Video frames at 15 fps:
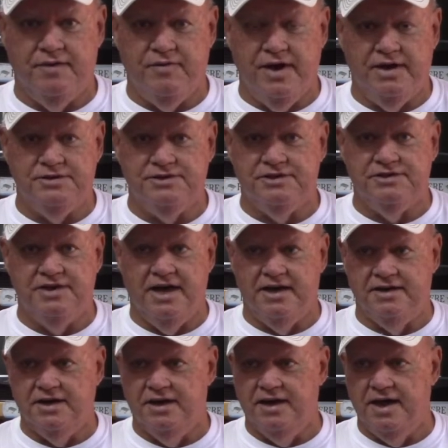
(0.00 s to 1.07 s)
I've had it since
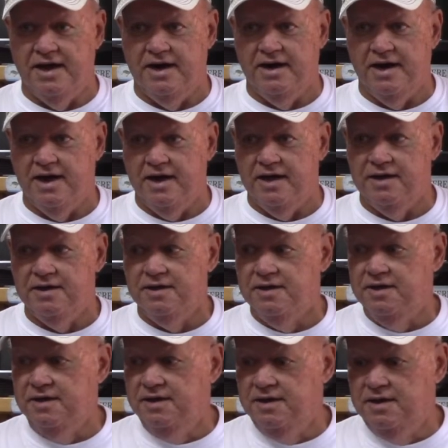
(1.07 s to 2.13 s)
1999.
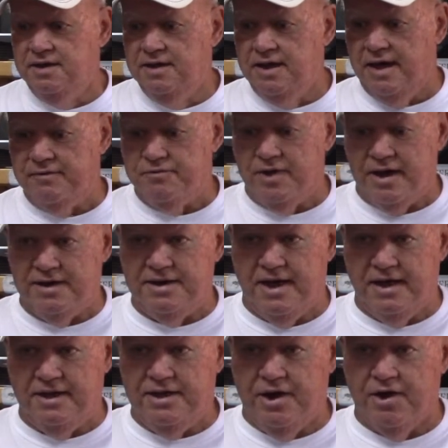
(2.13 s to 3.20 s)
I've tried to
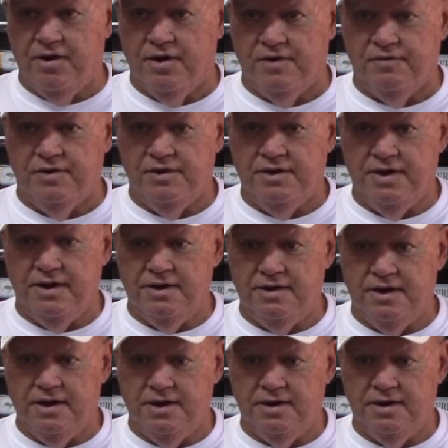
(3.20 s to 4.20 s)
take care of it, and